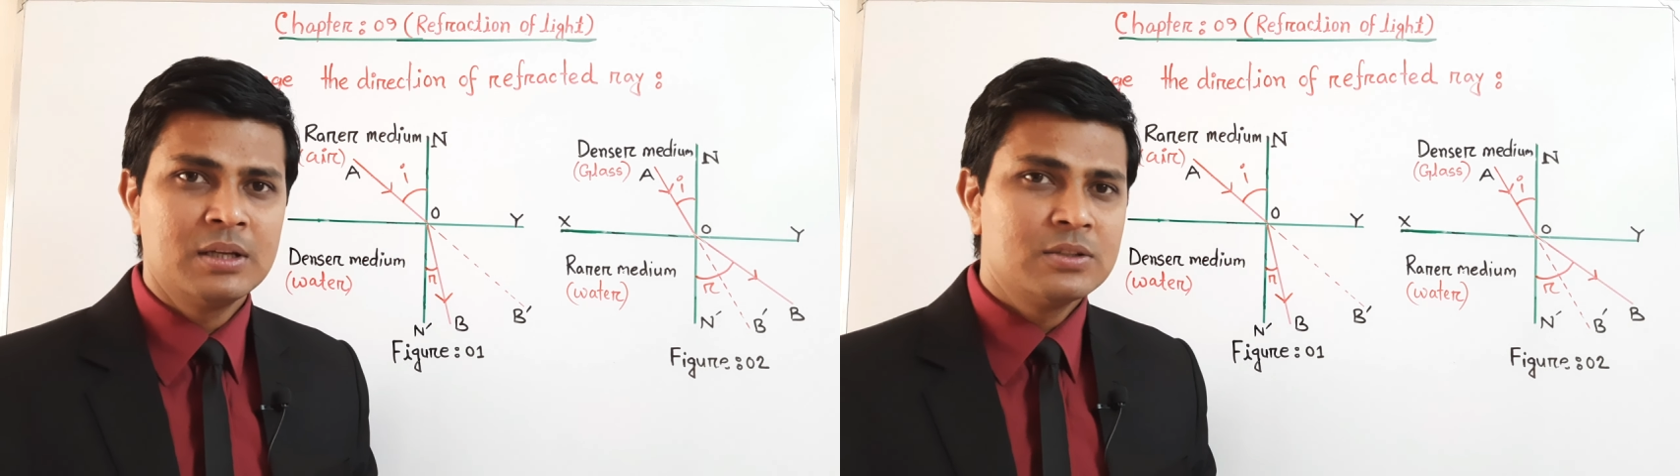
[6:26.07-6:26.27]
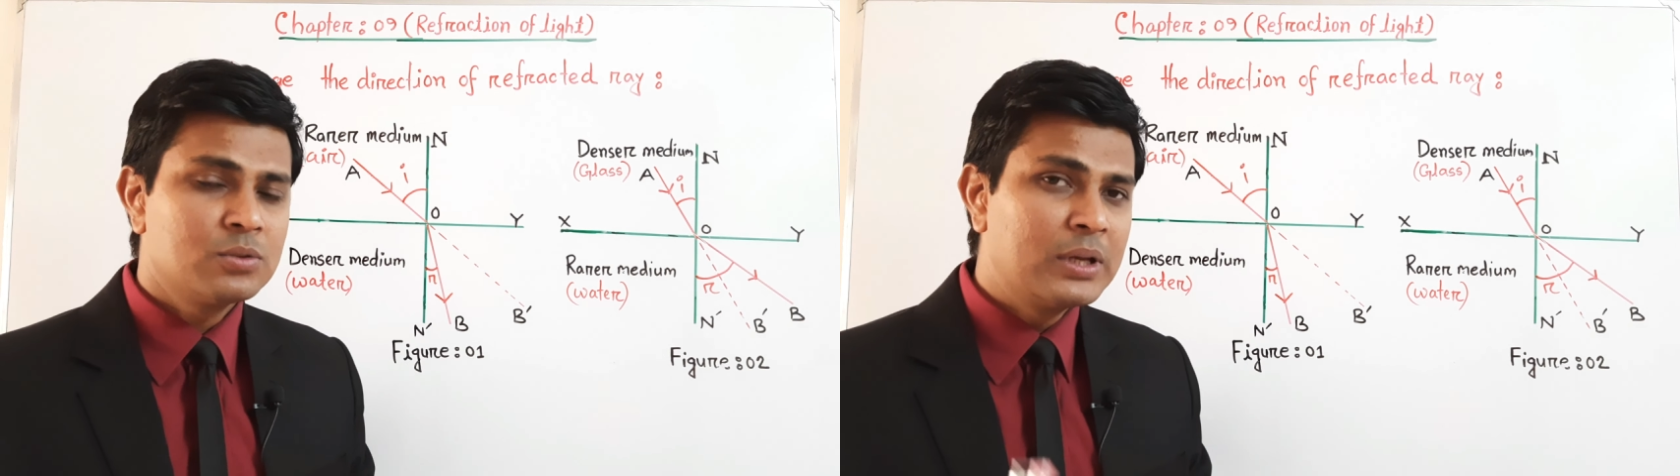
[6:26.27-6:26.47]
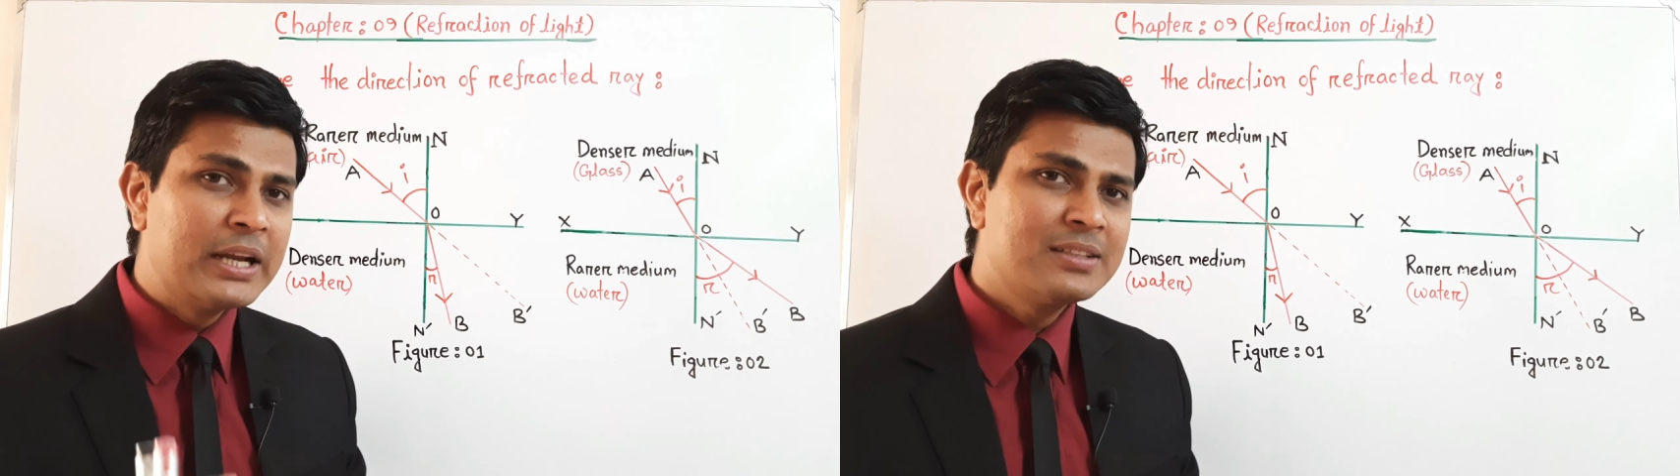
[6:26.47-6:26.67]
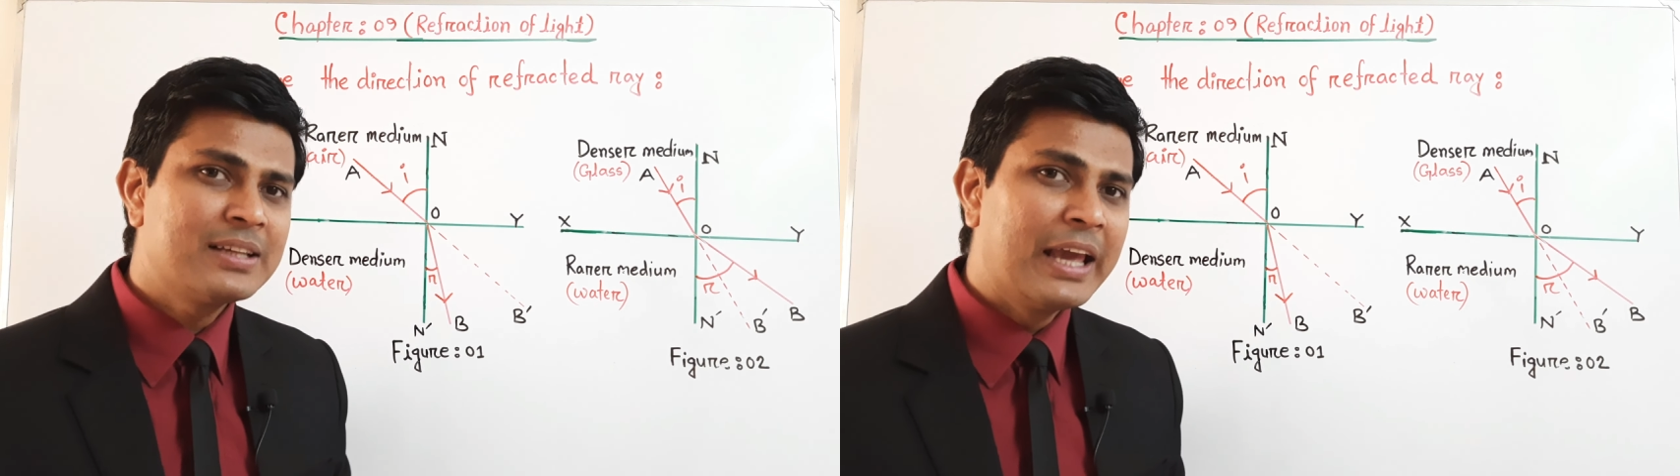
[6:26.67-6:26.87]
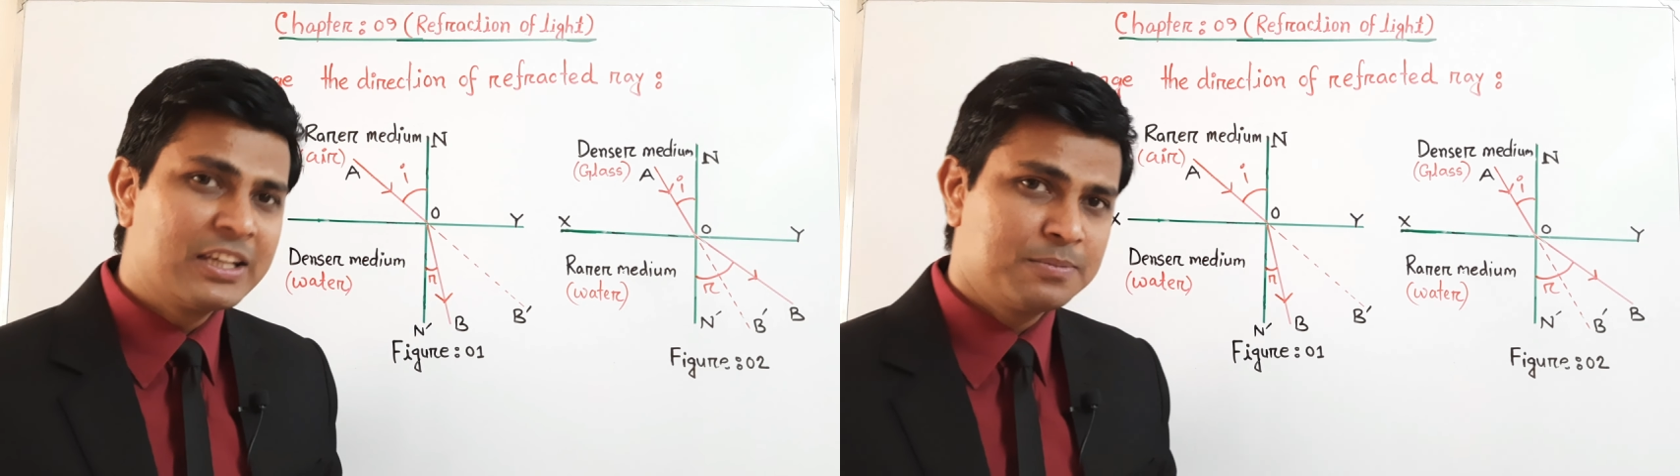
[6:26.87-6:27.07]
So let's
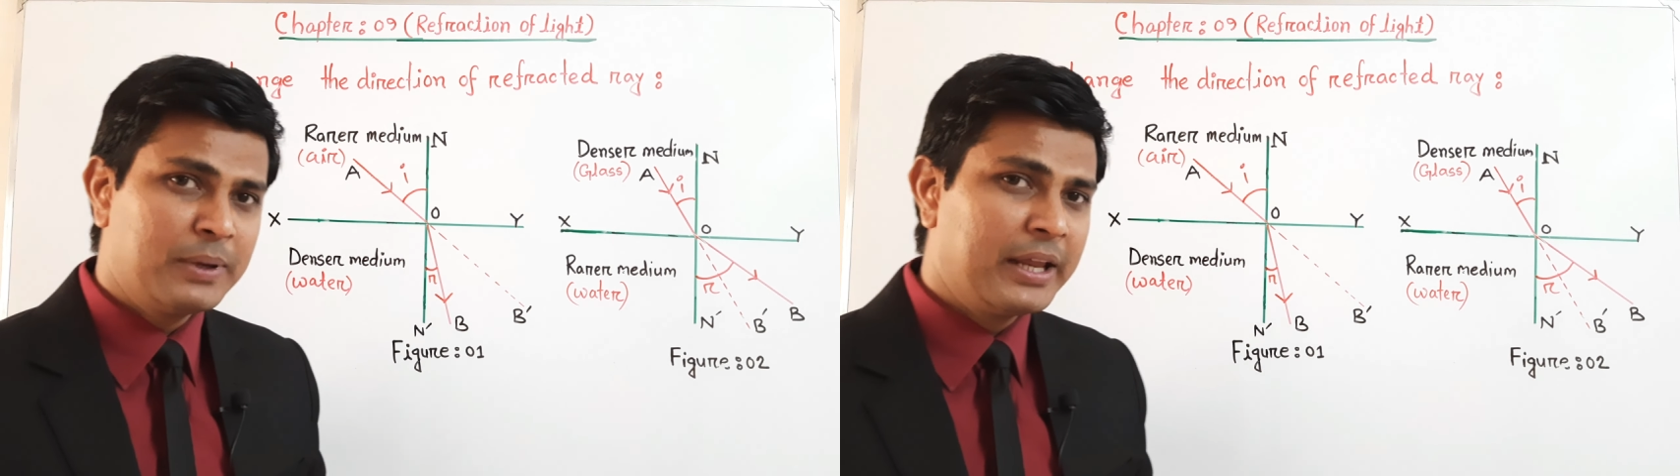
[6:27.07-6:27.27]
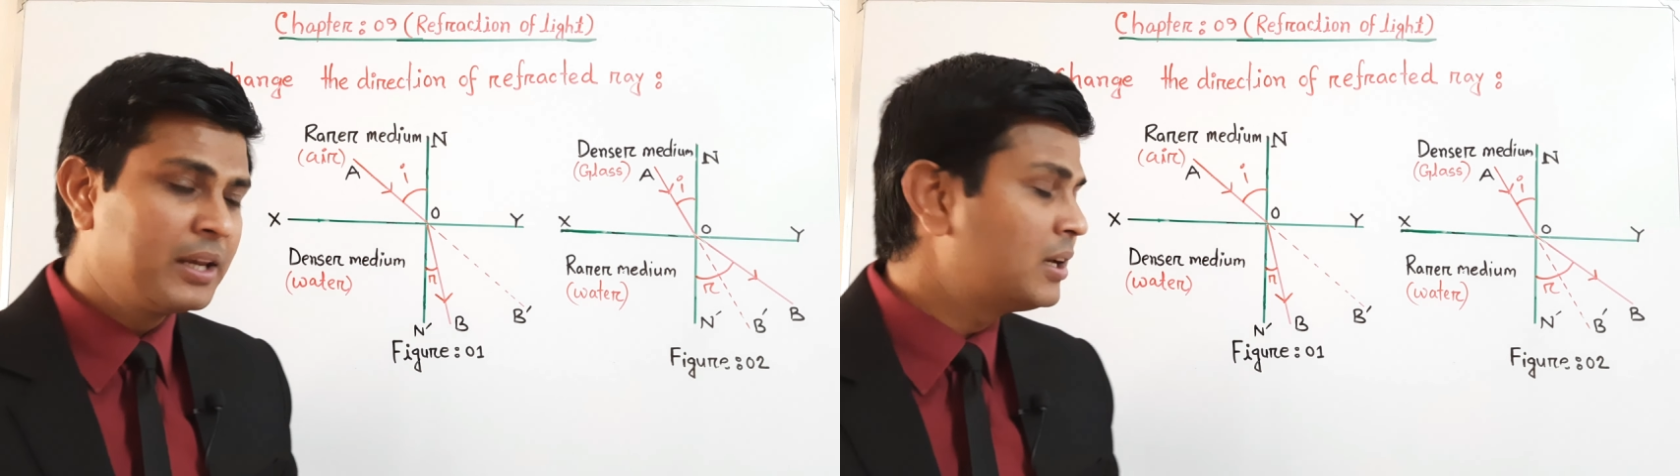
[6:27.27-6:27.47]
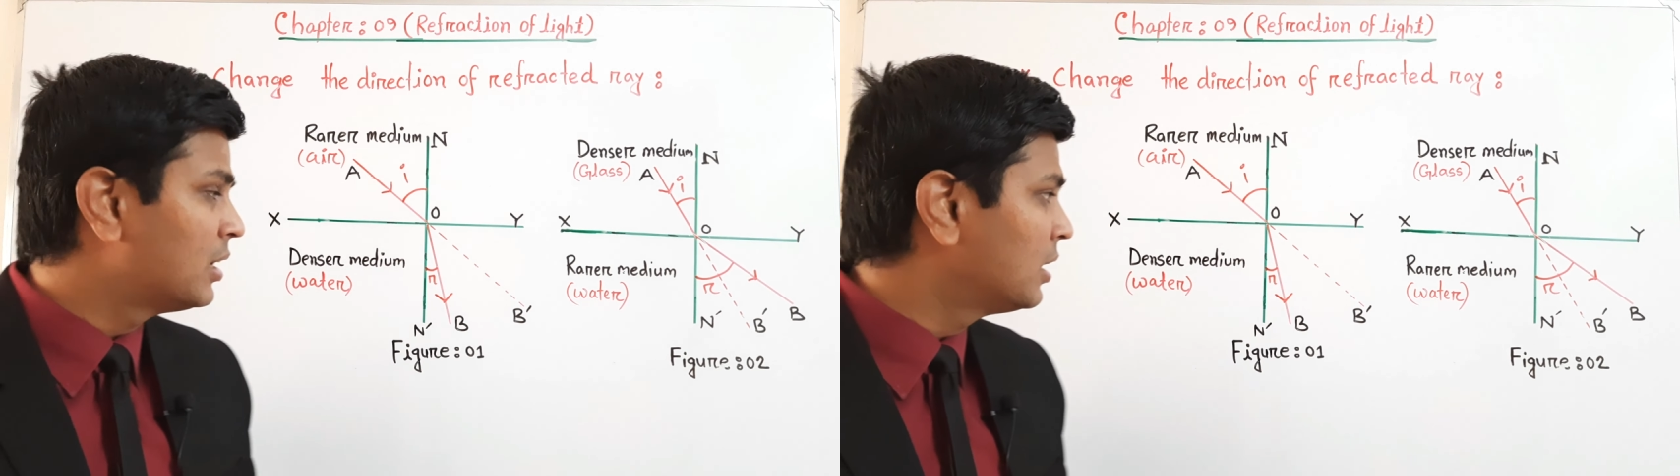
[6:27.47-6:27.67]
explain.